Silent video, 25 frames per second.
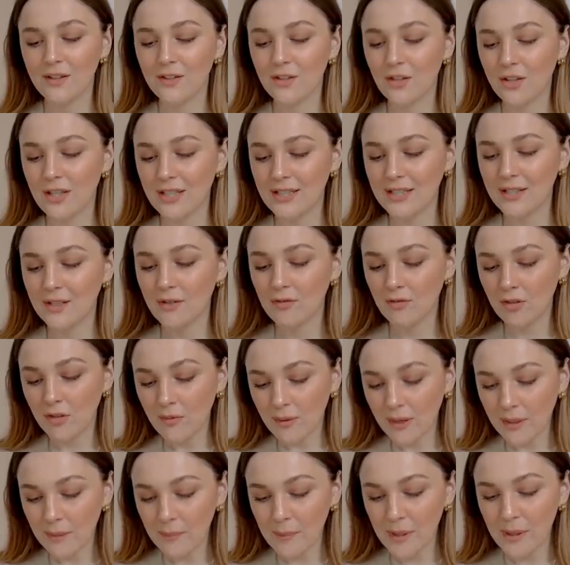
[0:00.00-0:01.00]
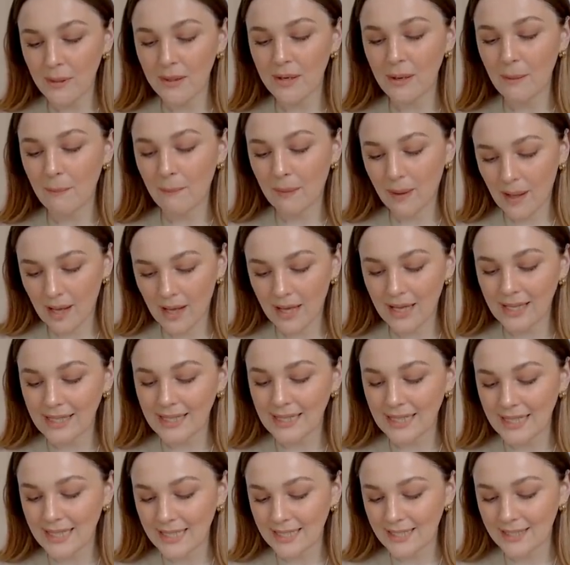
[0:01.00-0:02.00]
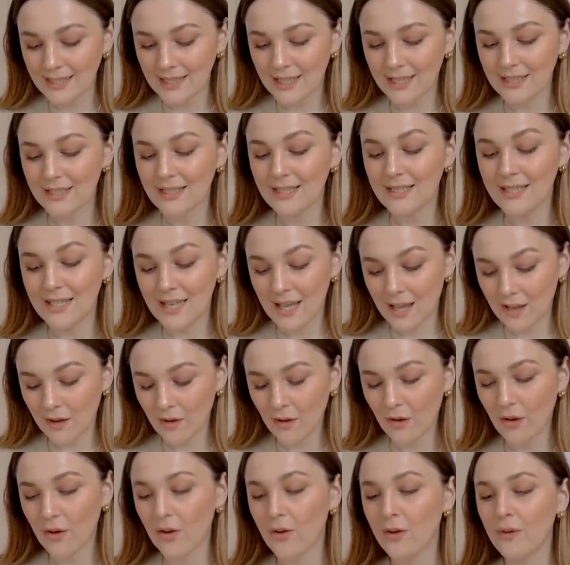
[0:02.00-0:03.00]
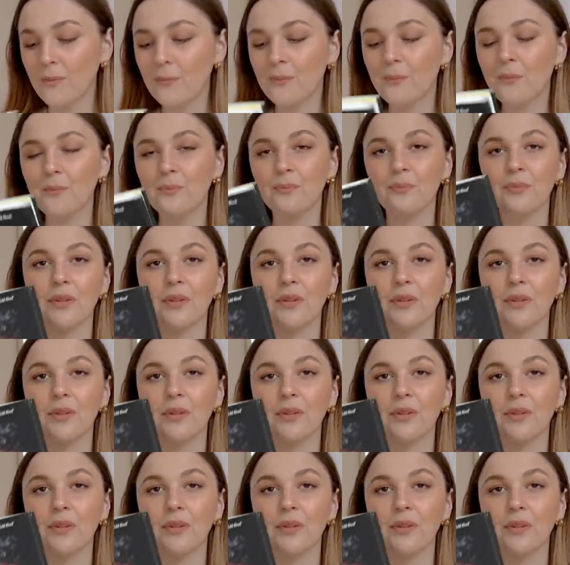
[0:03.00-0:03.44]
So this is Three Women by Lisa Tadeo.